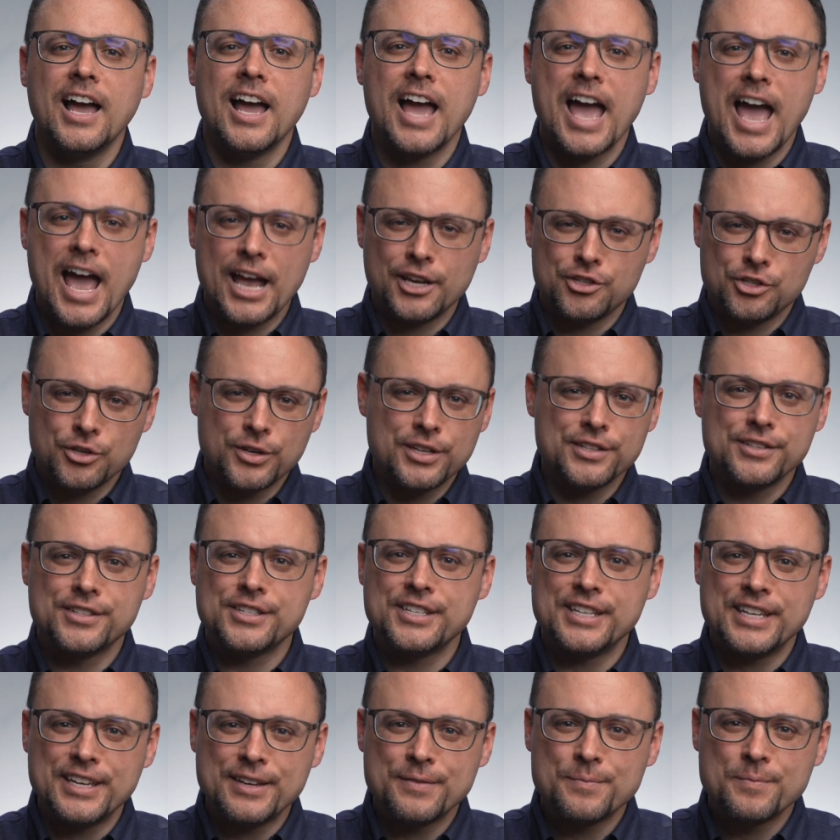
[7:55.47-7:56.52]
As you can
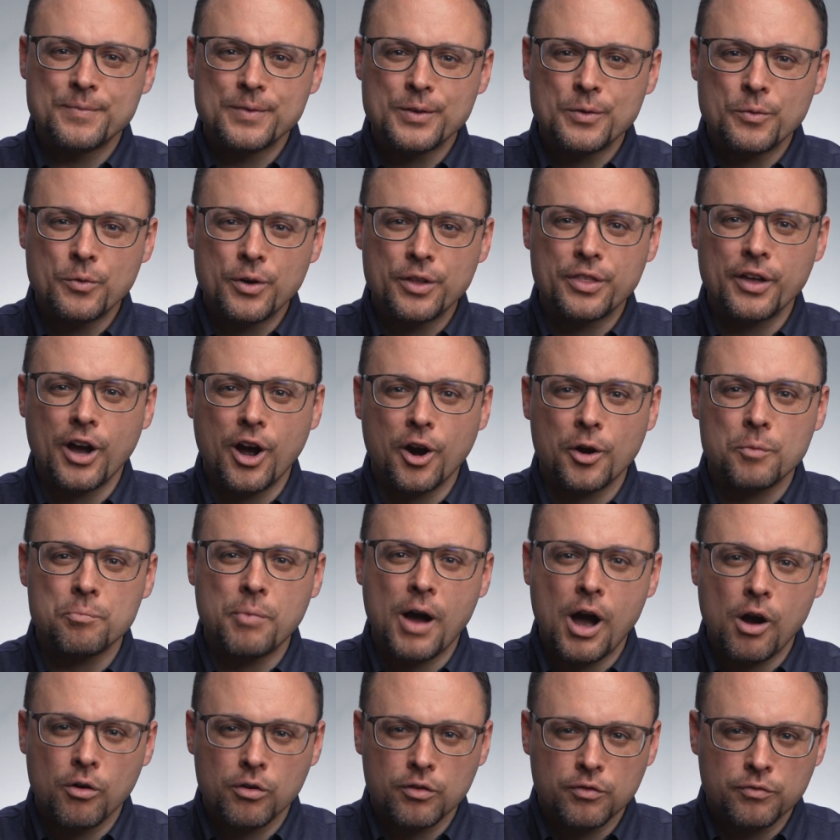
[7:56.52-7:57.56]
see, with our
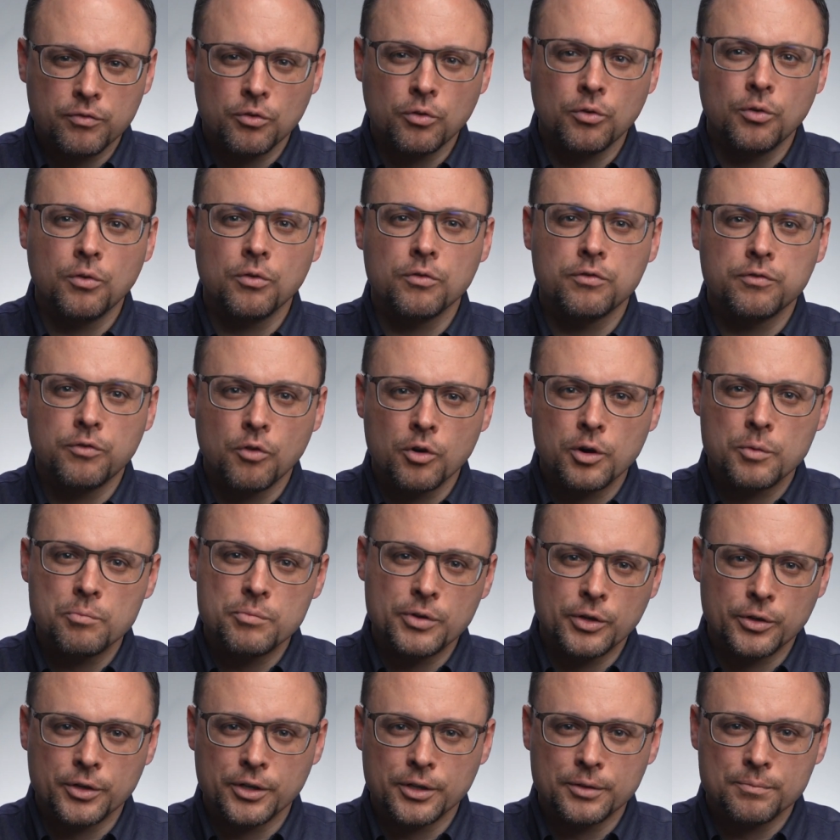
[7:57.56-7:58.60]
powerful form
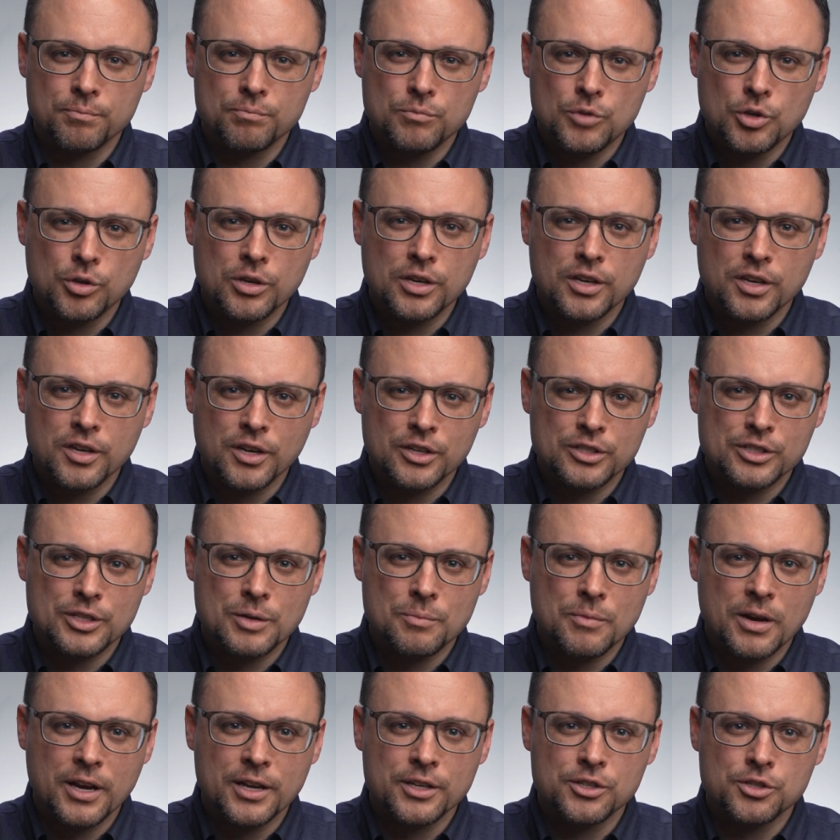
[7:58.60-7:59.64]
builder, you can
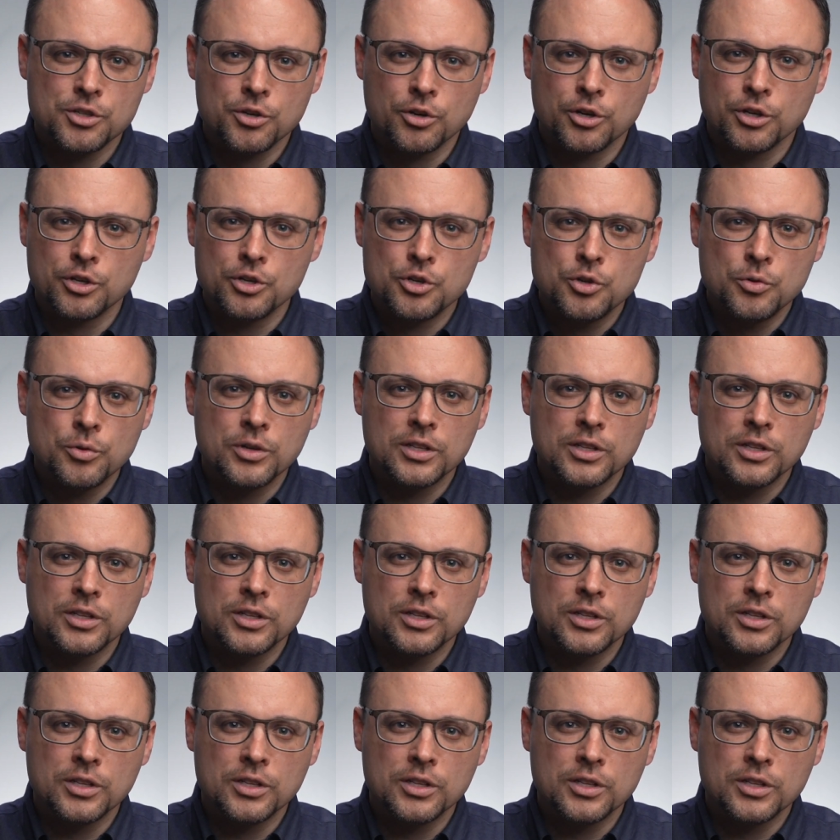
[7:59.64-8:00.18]
customize your new